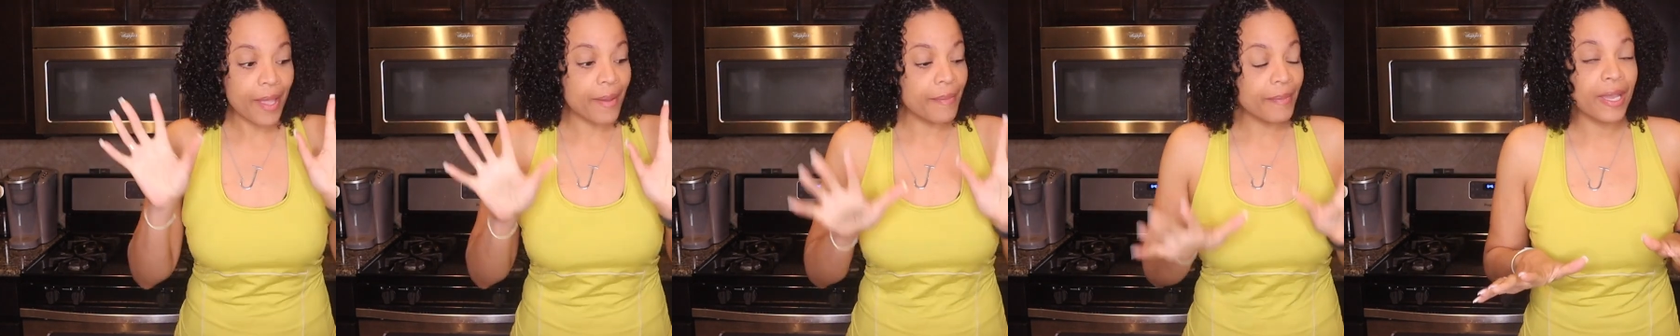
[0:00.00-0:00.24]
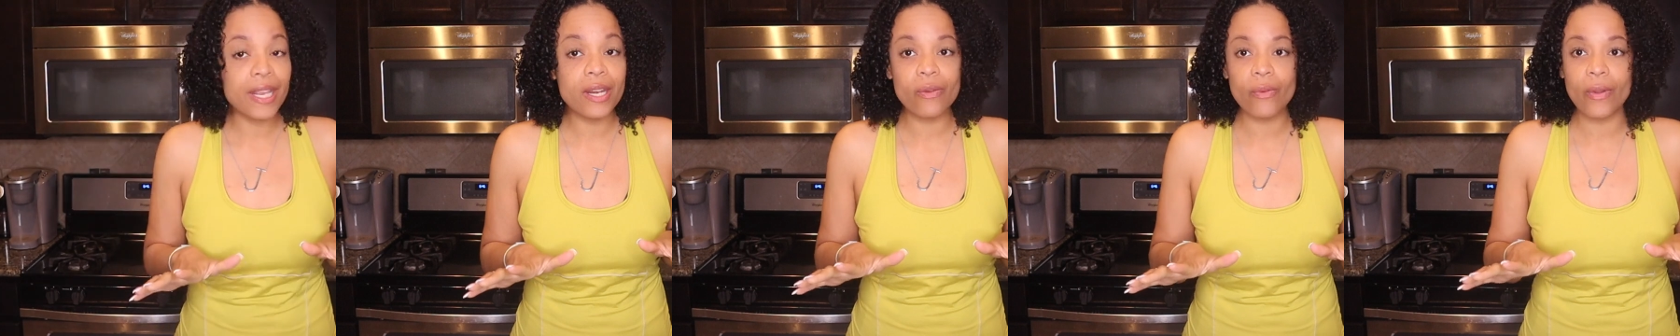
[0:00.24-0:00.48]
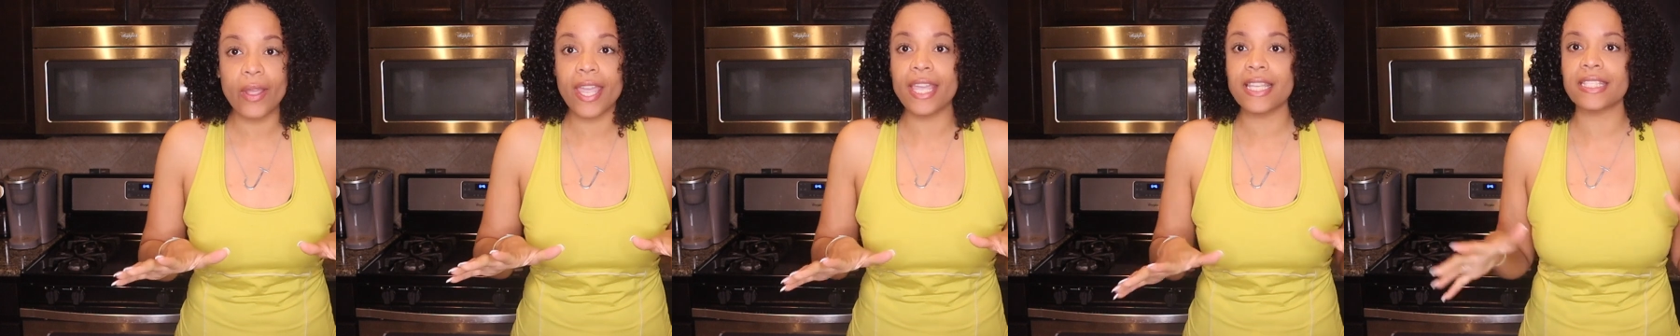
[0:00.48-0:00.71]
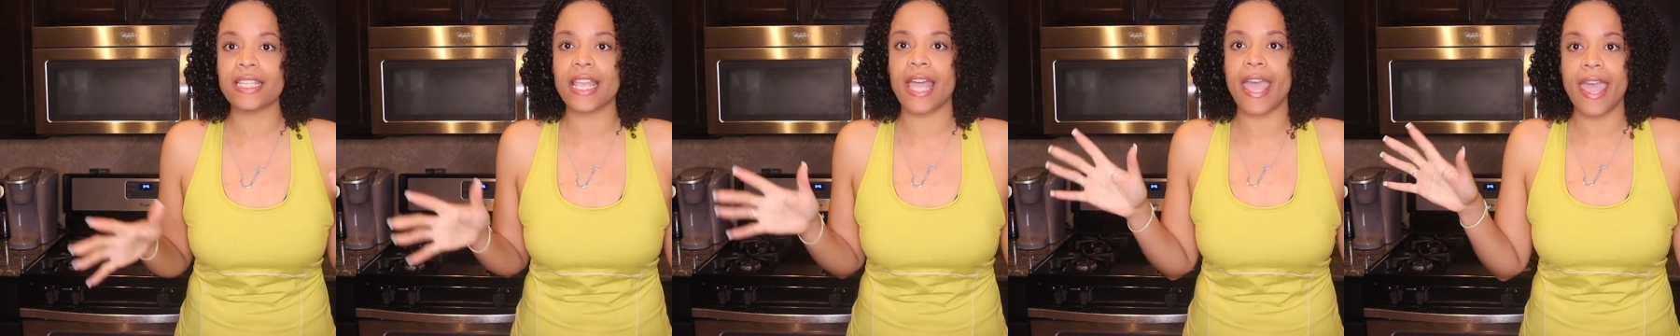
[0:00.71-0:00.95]
But
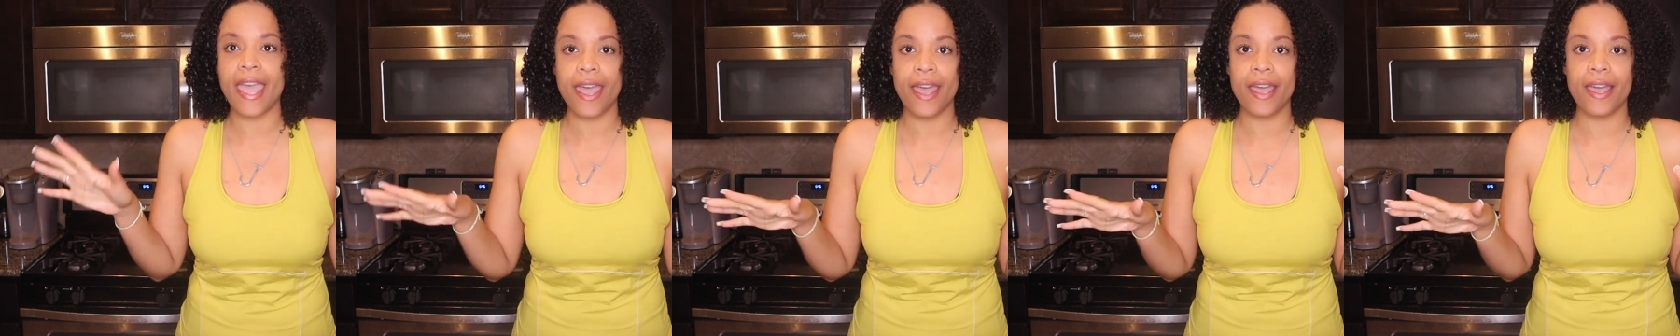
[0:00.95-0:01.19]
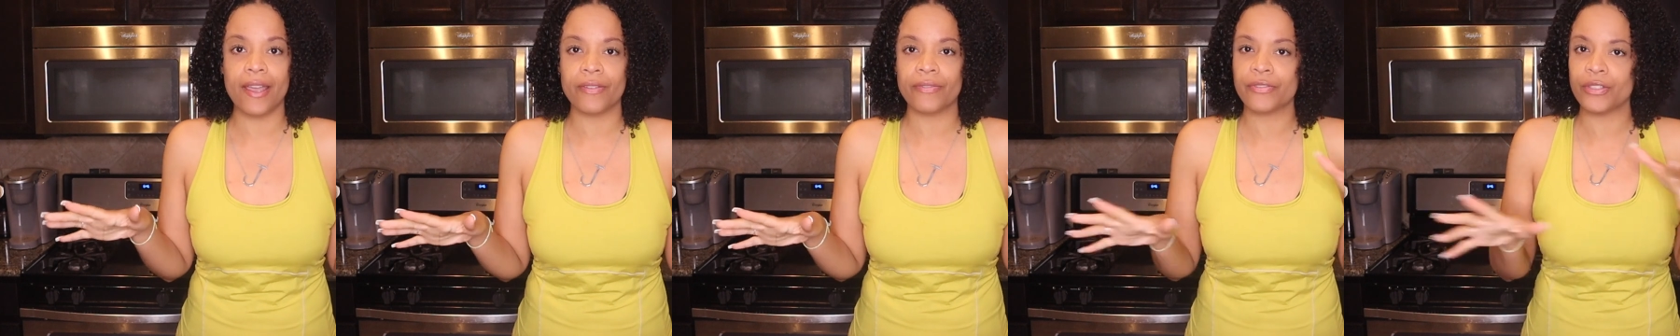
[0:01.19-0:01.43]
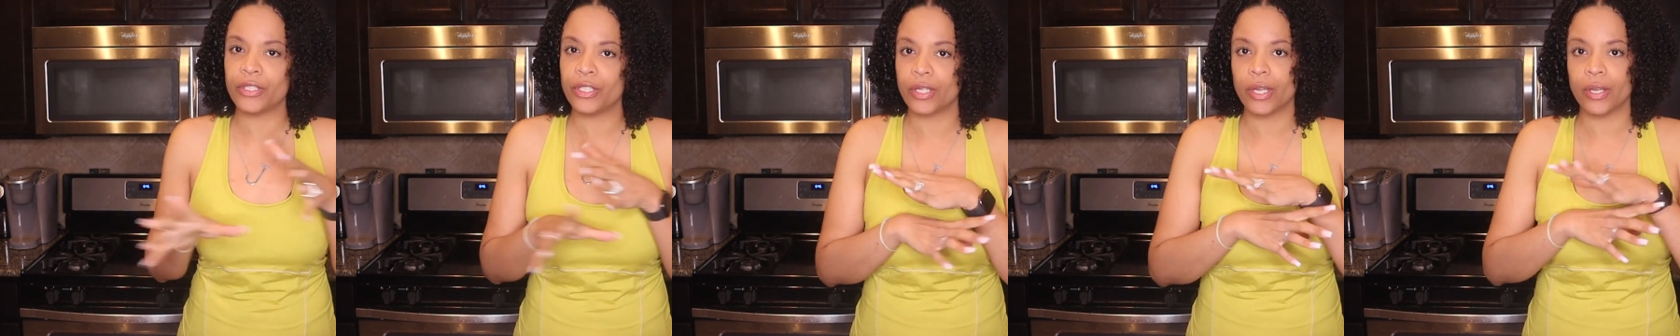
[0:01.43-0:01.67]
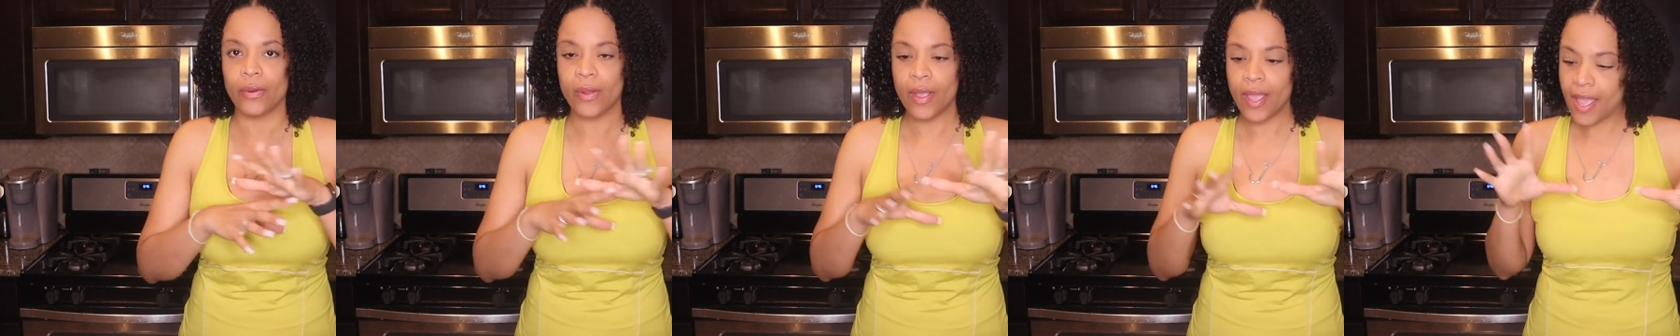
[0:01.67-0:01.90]
anyways, I have, you
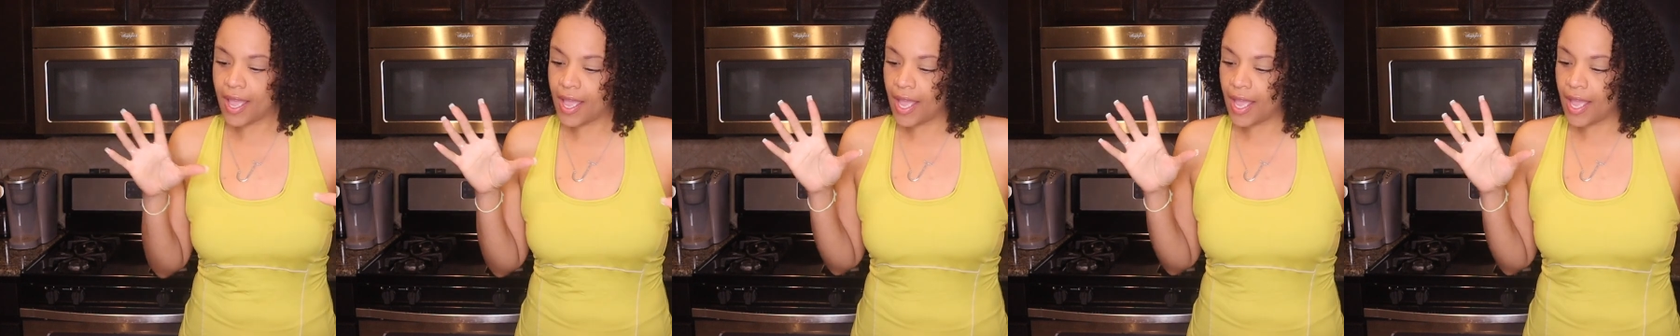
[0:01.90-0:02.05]
know,